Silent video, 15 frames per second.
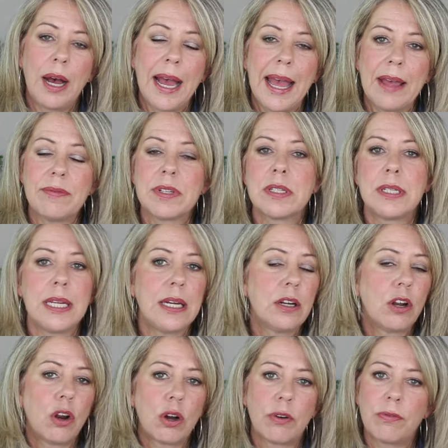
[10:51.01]
I haven't seen
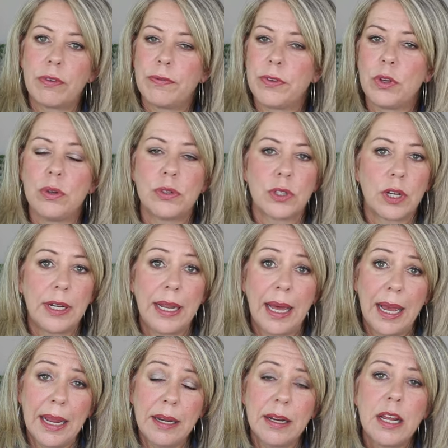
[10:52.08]
a lot of reviews
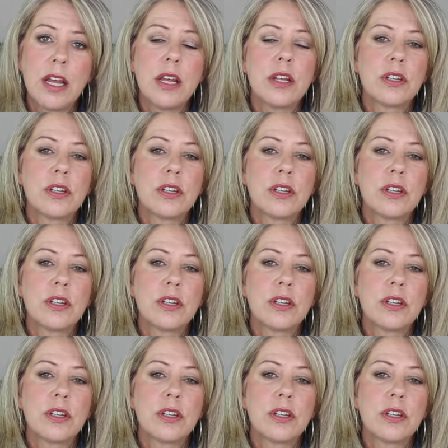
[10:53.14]
online,